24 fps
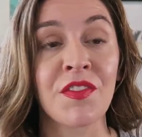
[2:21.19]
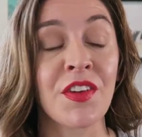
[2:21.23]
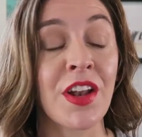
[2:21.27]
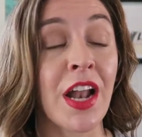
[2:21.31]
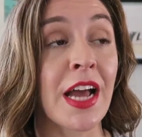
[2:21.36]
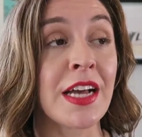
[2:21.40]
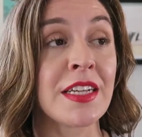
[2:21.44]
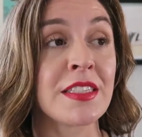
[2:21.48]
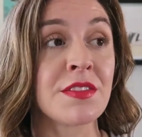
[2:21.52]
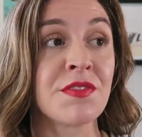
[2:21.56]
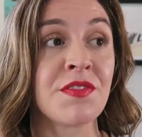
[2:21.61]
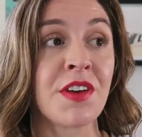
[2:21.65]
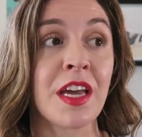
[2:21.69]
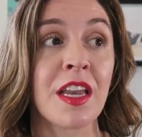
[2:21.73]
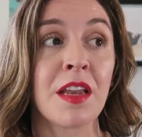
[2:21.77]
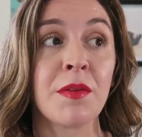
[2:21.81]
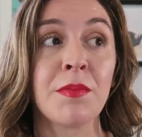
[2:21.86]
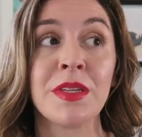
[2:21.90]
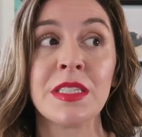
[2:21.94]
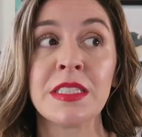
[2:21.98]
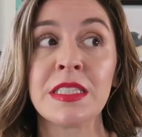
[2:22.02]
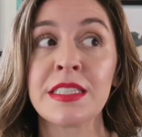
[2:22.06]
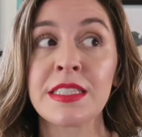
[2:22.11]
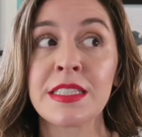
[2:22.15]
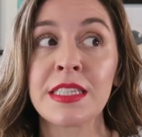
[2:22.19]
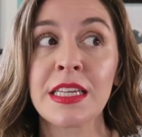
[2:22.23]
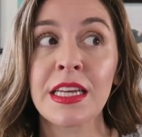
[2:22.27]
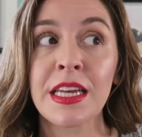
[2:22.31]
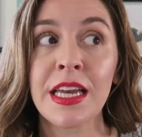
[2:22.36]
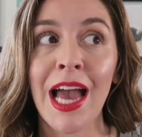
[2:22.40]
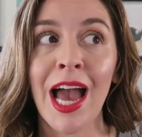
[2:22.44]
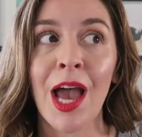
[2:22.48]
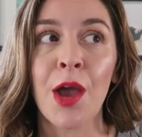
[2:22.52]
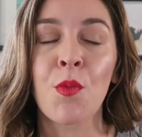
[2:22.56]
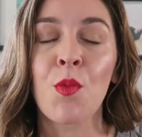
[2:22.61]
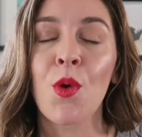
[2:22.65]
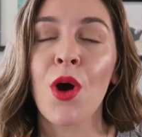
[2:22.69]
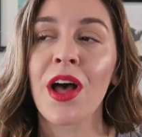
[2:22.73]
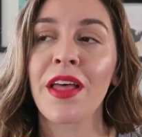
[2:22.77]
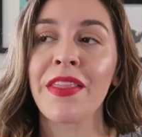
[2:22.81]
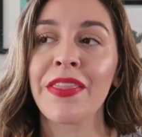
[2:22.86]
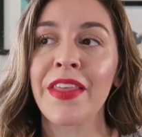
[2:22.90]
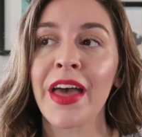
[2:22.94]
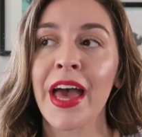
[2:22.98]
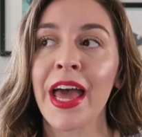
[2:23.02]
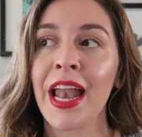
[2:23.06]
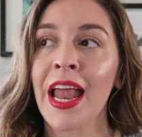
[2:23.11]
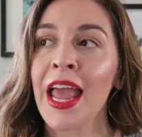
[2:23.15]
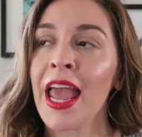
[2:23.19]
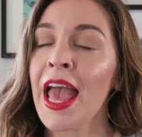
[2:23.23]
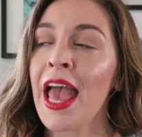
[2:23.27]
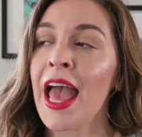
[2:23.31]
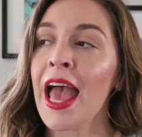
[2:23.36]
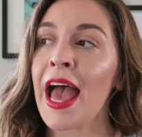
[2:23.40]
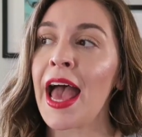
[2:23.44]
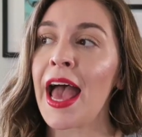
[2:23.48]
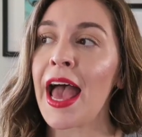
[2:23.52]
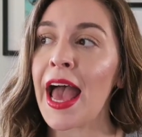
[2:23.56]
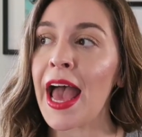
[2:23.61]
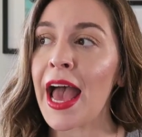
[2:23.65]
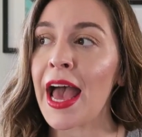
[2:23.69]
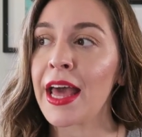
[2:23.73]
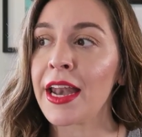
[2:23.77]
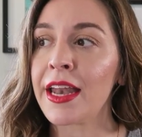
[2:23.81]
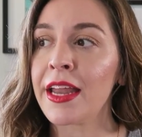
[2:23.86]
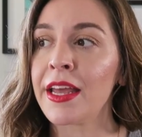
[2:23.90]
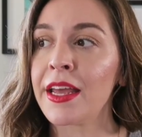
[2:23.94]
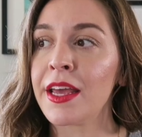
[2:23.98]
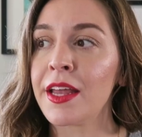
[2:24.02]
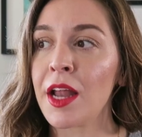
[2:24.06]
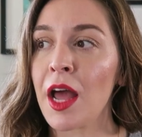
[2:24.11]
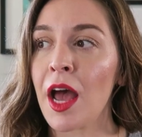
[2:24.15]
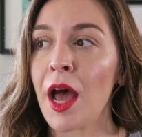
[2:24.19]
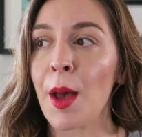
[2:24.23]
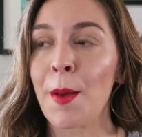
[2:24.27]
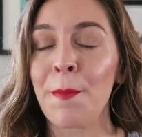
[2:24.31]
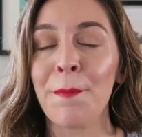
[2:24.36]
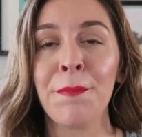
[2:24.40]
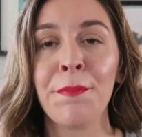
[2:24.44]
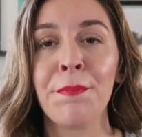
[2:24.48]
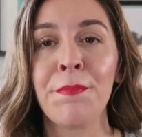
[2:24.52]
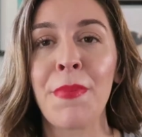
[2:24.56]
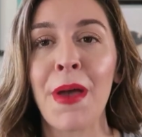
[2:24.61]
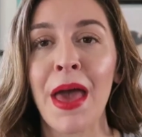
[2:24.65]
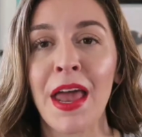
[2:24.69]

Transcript: if it has vitamin C, I want that added uh,